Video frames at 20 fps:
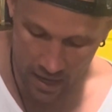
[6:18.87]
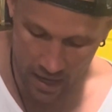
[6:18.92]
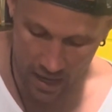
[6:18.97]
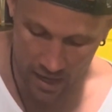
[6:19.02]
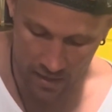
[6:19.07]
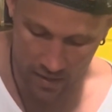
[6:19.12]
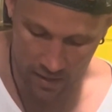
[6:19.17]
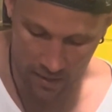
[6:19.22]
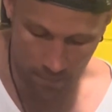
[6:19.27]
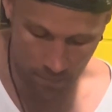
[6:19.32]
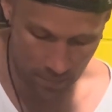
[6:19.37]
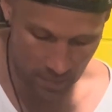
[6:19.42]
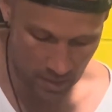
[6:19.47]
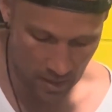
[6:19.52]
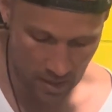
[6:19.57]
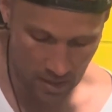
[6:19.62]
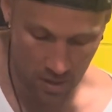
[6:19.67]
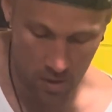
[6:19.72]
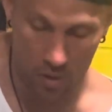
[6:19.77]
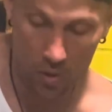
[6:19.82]
And
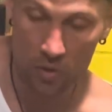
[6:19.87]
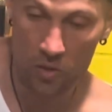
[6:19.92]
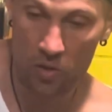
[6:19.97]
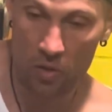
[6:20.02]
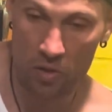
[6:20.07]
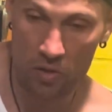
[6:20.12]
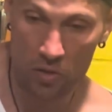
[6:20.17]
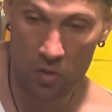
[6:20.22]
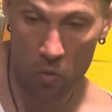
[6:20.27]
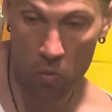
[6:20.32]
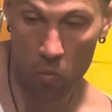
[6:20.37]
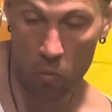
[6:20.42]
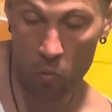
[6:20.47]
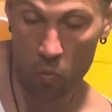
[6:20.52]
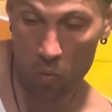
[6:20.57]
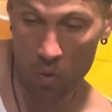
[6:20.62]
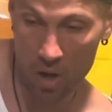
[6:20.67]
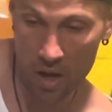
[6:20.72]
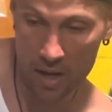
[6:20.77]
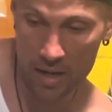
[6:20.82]
so it's
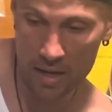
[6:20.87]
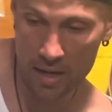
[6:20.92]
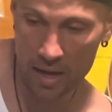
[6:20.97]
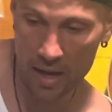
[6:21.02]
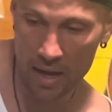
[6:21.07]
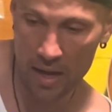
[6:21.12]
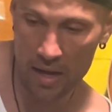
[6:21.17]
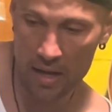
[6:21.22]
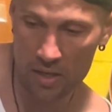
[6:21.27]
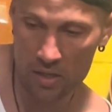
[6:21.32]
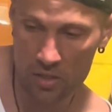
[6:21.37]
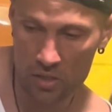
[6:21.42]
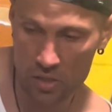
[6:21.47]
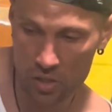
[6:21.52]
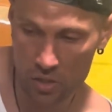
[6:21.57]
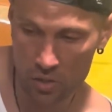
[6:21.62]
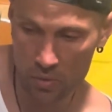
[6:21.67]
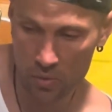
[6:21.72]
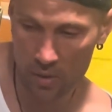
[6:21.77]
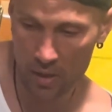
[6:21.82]
1 and 2
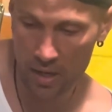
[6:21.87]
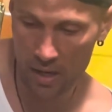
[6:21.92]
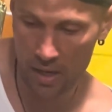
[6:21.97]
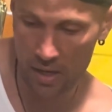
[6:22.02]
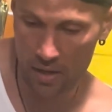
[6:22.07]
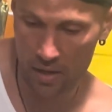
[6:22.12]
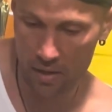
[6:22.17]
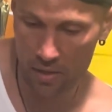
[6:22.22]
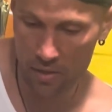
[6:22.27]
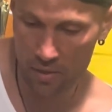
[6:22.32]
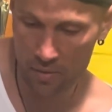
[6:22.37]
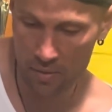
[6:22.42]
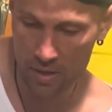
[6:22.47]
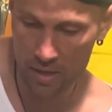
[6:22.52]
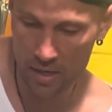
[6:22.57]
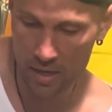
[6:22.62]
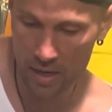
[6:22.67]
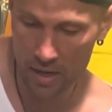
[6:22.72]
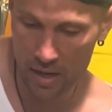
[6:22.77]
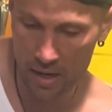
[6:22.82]
and 3
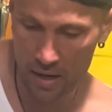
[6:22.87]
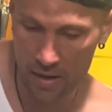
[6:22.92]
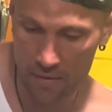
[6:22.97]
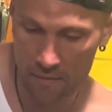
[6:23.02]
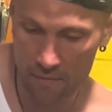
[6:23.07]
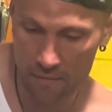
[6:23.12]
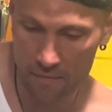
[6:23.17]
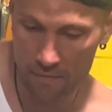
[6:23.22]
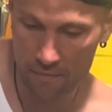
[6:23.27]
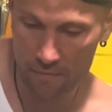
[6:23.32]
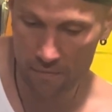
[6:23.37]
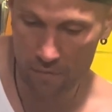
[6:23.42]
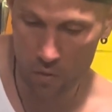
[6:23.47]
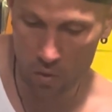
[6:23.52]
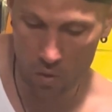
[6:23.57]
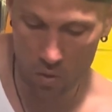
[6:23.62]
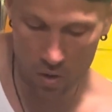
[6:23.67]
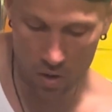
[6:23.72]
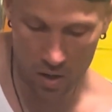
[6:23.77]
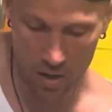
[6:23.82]
and
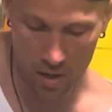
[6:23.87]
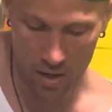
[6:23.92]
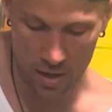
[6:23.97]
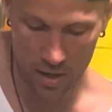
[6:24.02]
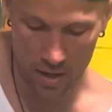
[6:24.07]
4